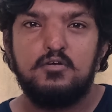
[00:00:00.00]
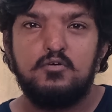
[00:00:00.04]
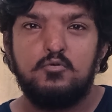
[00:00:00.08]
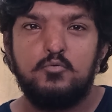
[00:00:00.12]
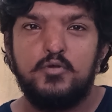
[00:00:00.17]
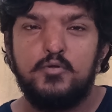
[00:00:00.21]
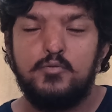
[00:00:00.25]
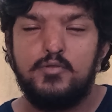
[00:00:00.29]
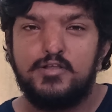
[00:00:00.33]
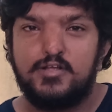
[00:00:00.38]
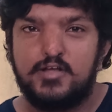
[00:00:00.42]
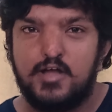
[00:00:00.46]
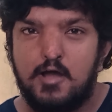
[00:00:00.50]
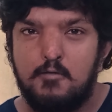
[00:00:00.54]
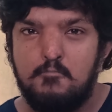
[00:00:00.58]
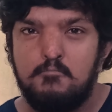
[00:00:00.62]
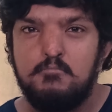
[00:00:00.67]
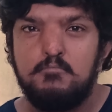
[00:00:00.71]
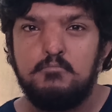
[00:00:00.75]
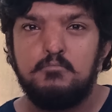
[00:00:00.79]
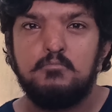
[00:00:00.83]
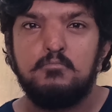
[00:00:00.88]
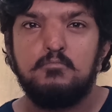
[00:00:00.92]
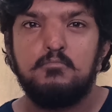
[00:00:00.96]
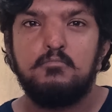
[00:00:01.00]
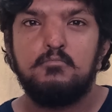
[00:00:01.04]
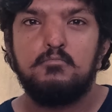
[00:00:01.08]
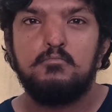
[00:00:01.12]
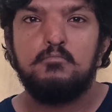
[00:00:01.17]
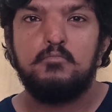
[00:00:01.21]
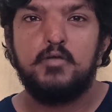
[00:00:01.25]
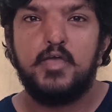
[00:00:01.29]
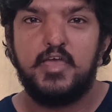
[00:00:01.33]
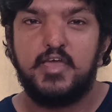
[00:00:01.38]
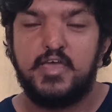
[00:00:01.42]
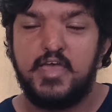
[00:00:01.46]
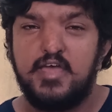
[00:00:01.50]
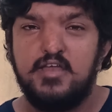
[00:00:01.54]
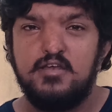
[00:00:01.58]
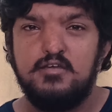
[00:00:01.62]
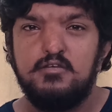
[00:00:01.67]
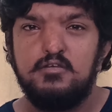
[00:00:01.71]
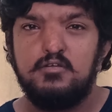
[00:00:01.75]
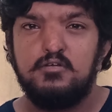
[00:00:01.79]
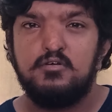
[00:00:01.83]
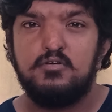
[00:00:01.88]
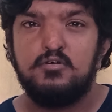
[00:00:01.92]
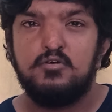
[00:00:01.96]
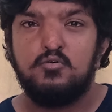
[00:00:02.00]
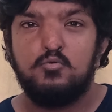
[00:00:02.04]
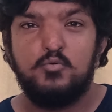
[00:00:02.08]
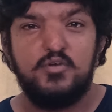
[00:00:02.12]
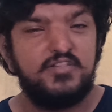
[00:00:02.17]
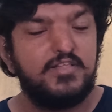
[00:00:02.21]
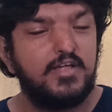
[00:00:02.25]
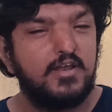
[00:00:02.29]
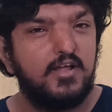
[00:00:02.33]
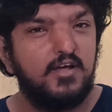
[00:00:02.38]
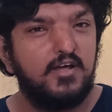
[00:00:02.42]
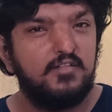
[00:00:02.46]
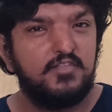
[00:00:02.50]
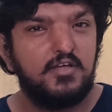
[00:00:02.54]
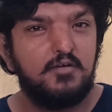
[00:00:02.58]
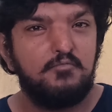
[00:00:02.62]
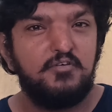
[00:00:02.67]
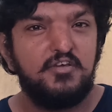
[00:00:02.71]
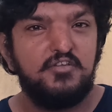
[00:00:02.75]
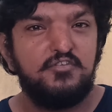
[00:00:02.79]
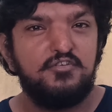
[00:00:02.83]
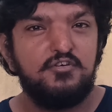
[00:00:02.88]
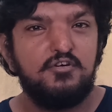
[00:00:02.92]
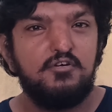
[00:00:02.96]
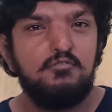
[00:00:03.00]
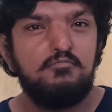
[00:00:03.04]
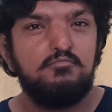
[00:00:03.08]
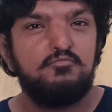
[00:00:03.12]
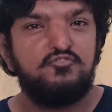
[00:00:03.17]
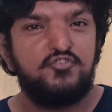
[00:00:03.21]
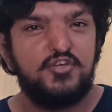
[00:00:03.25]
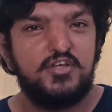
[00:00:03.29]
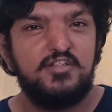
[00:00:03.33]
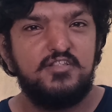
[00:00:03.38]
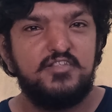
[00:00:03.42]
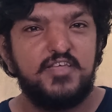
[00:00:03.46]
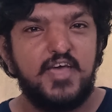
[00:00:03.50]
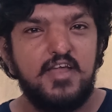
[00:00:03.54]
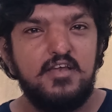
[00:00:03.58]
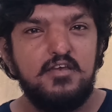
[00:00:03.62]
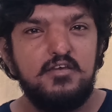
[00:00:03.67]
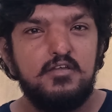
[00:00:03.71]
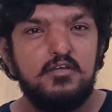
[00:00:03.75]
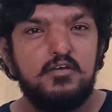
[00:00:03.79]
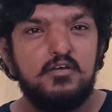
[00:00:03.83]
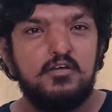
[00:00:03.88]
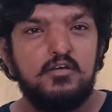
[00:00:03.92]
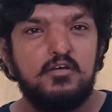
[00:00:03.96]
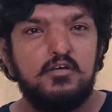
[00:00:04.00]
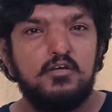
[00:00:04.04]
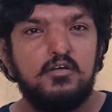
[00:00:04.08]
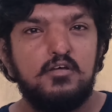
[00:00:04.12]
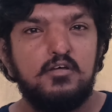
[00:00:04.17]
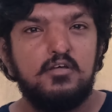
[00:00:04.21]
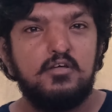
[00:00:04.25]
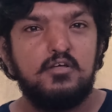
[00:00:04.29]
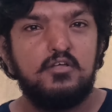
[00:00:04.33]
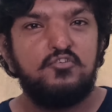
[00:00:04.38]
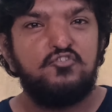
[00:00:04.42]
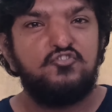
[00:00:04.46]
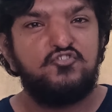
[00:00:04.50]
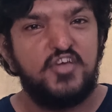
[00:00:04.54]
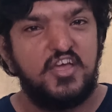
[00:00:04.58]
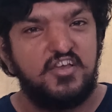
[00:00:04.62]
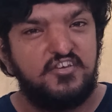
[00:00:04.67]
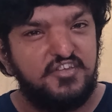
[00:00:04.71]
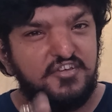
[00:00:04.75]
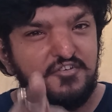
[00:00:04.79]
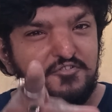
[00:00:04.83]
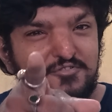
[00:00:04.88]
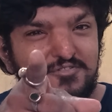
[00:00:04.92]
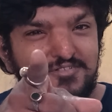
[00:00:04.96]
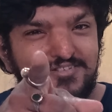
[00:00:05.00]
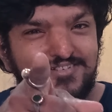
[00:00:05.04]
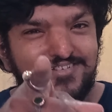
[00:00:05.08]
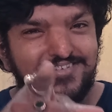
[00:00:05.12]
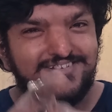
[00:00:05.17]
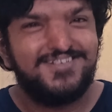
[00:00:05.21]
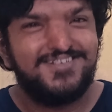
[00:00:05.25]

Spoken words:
We'll come again with another video. Till then, stay tuned.